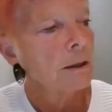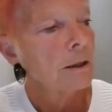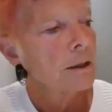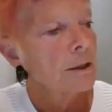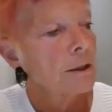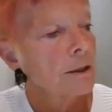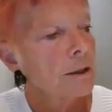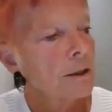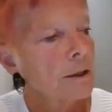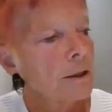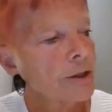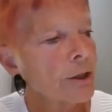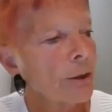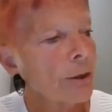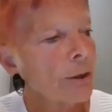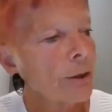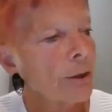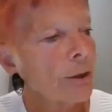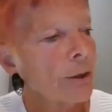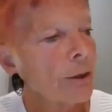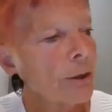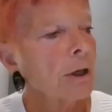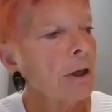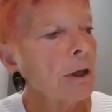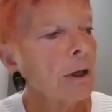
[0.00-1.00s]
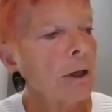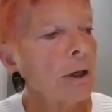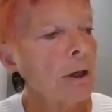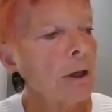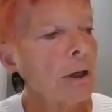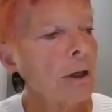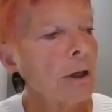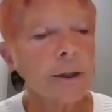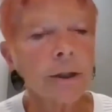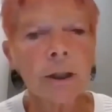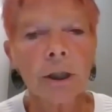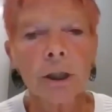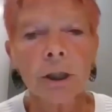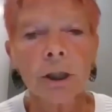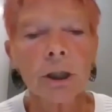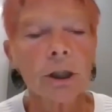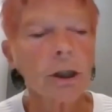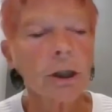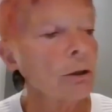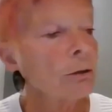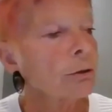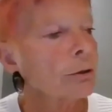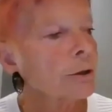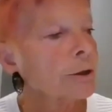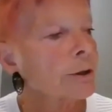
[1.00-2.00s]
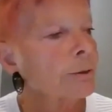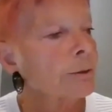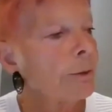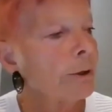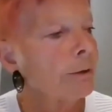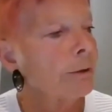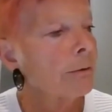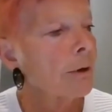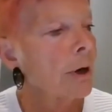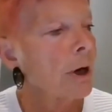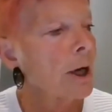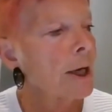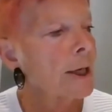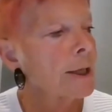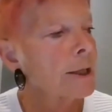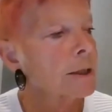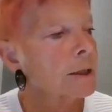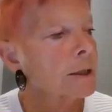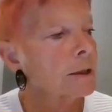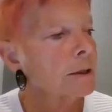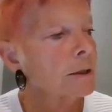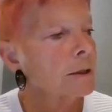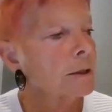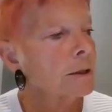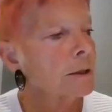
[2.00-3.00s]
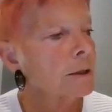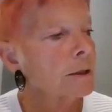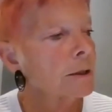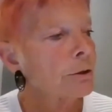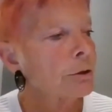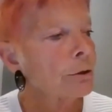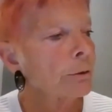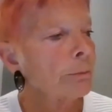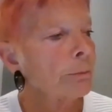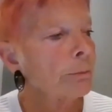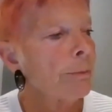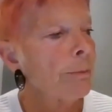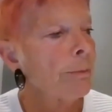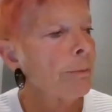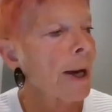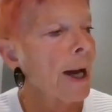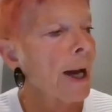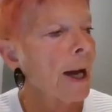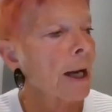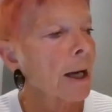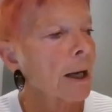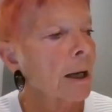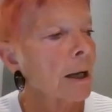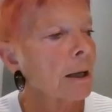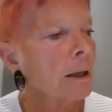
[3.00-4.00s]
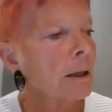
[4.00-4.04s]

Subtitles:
So I opened the card and it shocked me, right? Took me back.